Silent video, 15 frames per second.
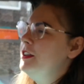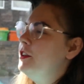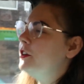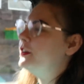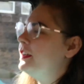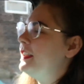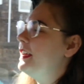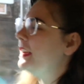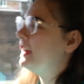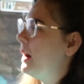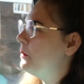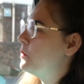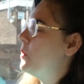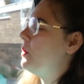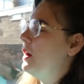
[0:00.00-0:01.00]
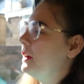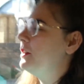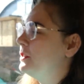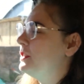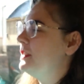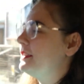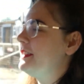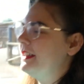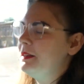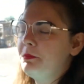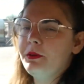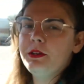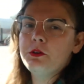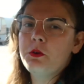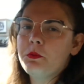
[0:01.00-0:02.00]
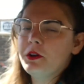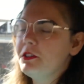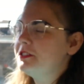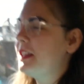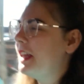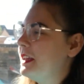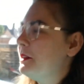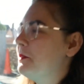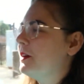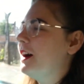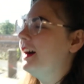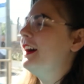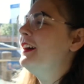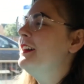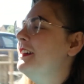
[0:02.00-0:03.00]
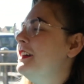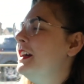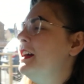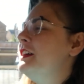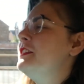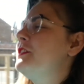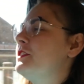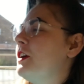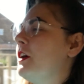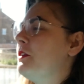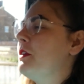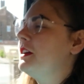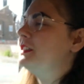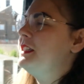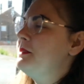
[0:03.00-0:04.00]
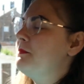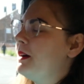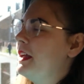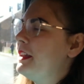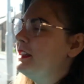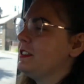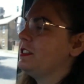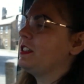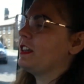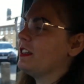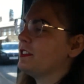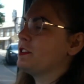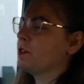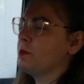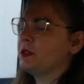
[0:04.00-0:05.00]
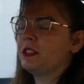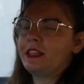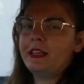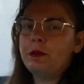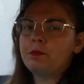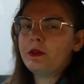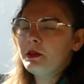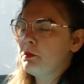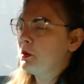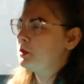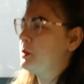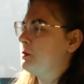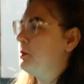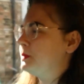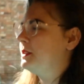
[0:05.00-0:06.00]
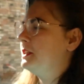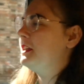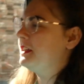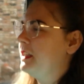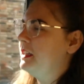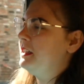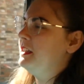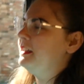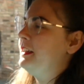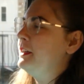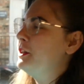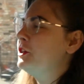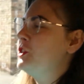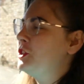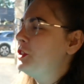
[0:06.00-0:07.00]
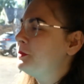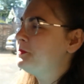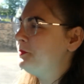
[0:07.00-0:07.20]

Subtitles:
Luckily, I'm quite good at sleeping almost anywhere, so I did manage to get some sleep, but it wasn't particularly good.